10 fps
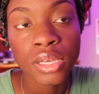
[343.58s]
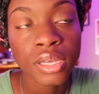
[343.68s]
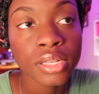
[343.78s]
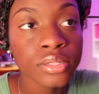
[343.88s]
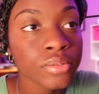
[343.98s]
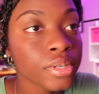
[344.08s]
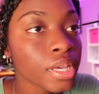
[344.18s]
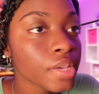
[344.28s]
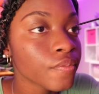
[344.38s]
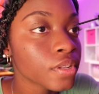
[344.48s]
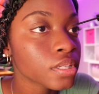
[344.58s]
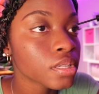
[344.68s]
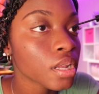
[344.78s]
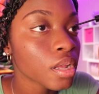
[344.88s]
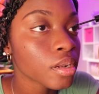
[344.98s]
It's okay if it's
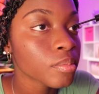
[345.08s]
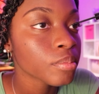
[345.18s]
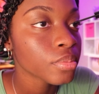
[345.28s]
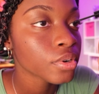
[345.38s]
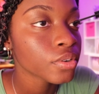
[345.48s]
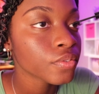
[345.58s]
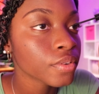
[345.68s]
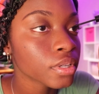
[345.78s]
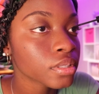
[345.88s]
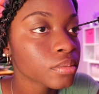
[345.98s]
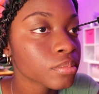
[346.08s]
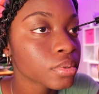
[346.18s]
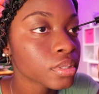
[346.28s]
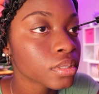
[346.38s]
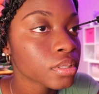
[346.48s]
not perfect, but